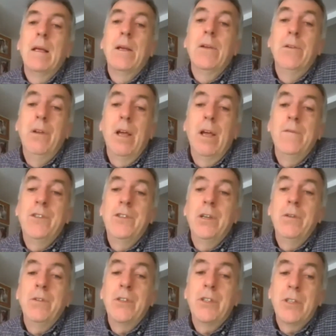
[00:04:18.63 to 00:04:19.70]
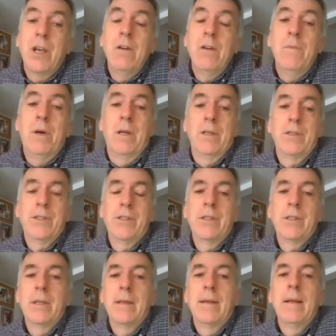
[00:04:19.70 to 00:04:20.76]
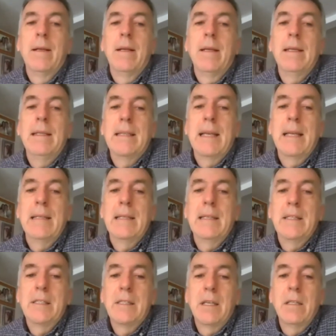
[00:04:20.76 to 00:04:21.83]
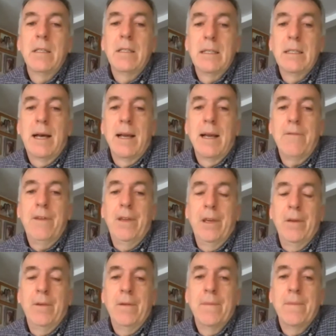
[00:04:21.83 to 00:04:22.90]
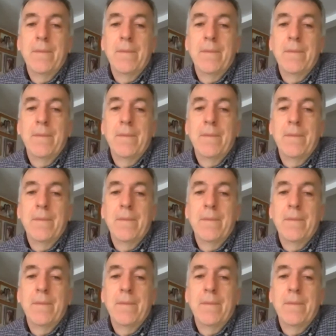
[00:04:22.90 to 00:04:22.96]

who loves you so much he sent his son to die for you.